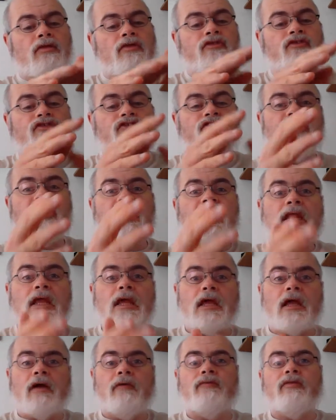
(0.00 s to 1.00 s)

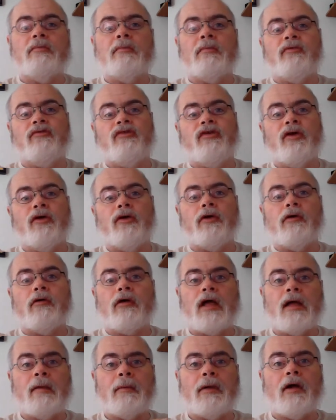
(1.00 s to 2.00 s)
sheeting of
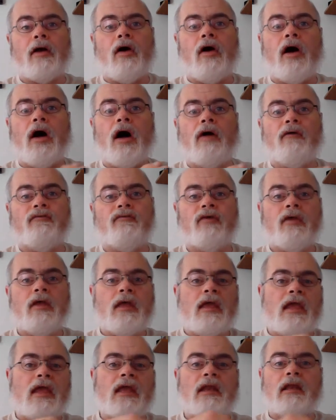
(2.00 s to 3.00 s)
material coming off
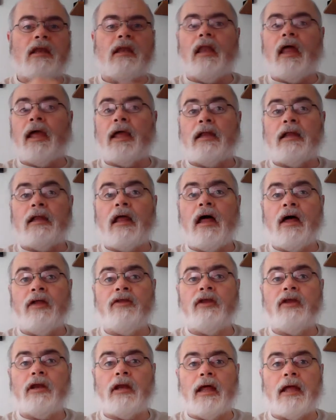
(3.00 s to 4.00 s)
in like
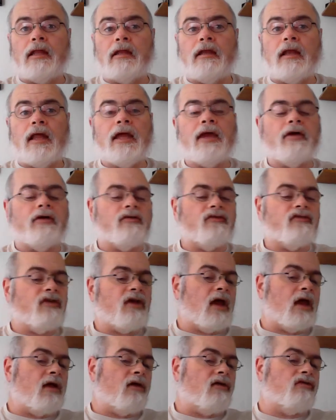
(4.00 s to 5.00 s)

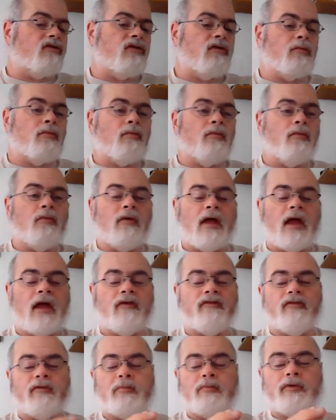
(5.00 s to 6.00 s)
layers as
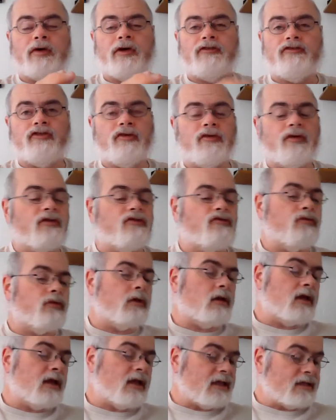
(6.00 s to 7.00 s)
the pressure
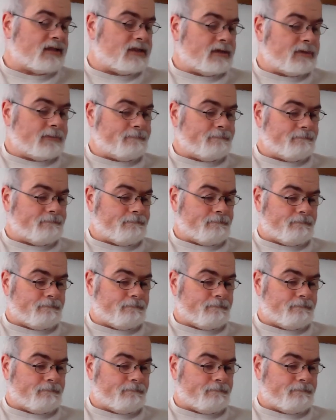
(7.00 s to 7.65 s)
is released.